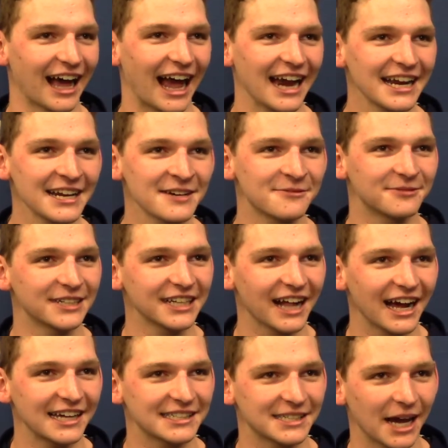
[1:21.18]
didn't
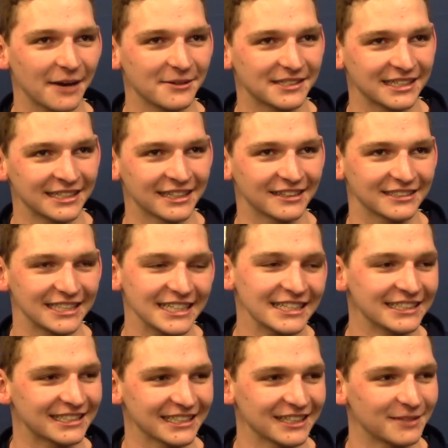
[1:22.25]
realize I was in the lead
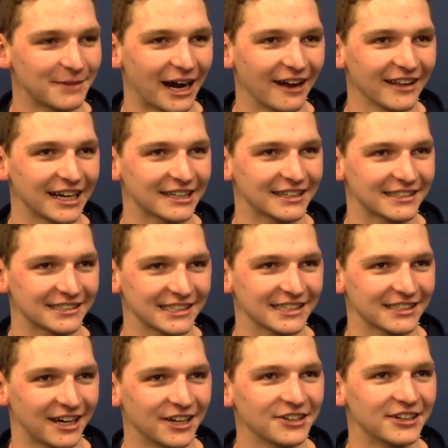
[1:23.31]
until about, like, the
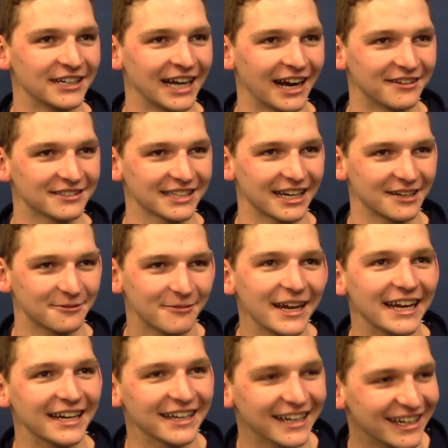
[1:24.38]
600, and I was like,
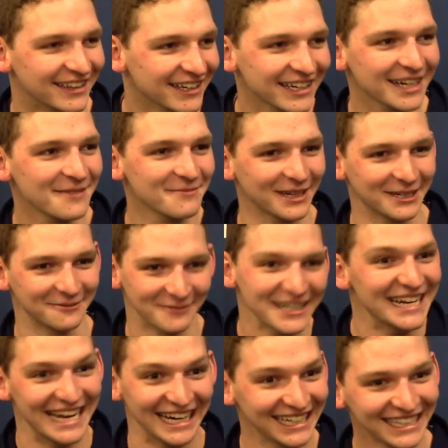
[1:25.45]
wait, I think I'm, like,
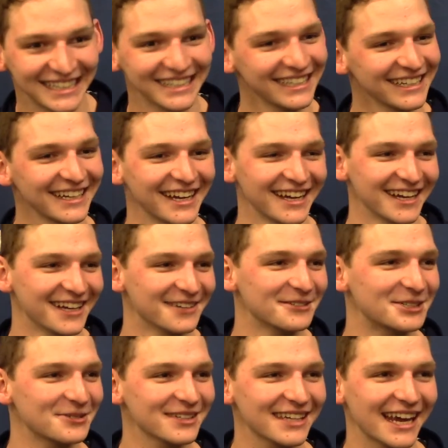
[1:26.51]
winning,
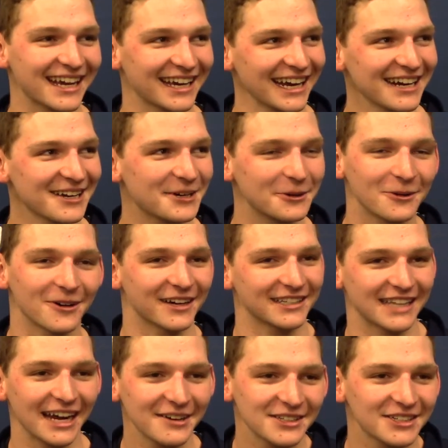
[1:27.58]
which was, like, kind of cool,
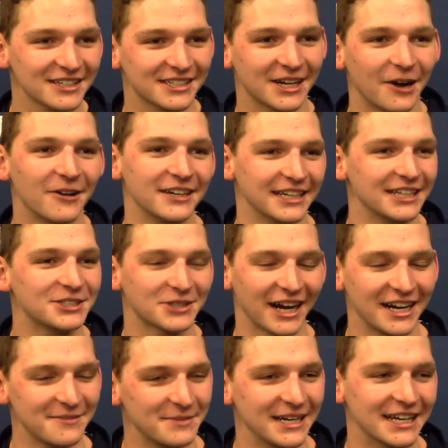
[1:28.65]
because I was just going in
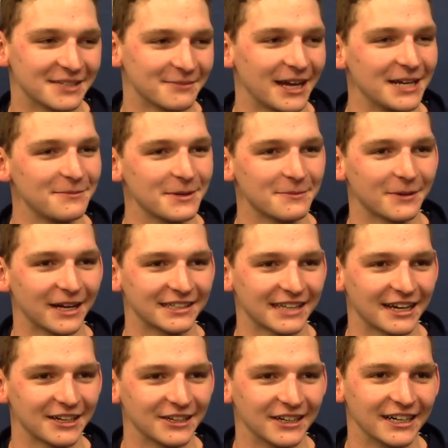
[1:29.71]
trying to beat as many people as
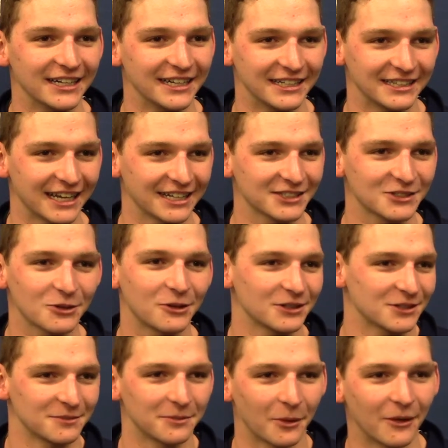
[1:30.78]
I could and, like, score
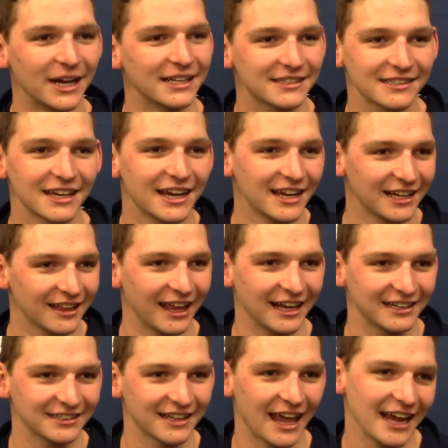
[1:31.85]
some points.
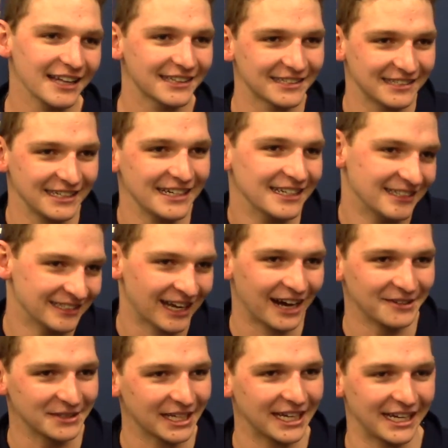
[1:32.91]
Like, eighth seed,
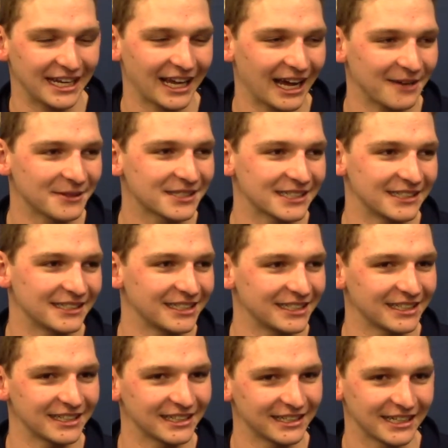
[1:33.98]
I wasn't
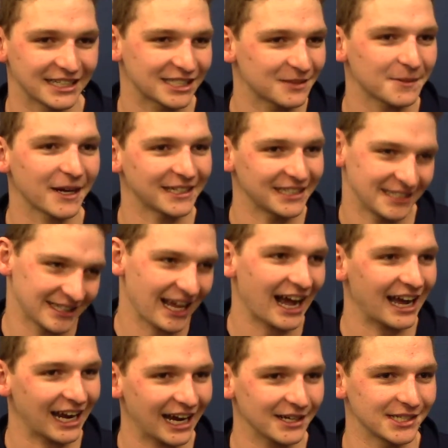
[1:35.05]
expecting
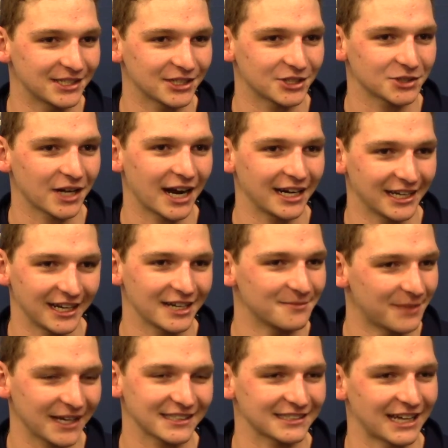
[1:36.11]
that. I was just trying to get a
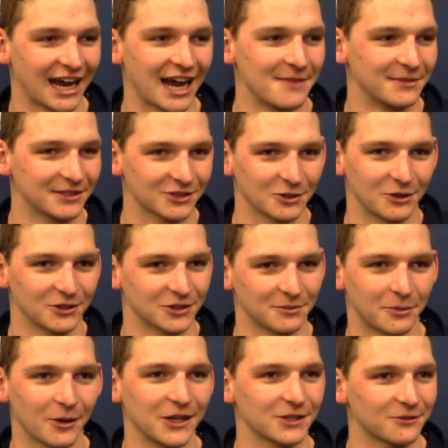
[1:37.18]
best time and score some
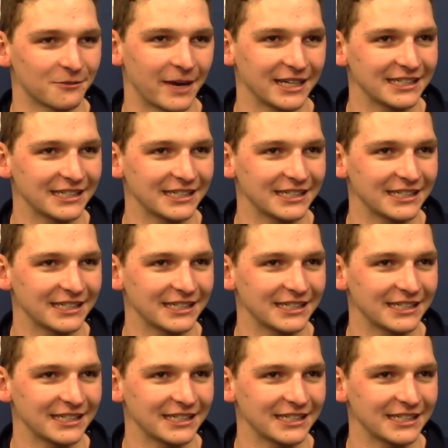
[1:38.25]
points for my team.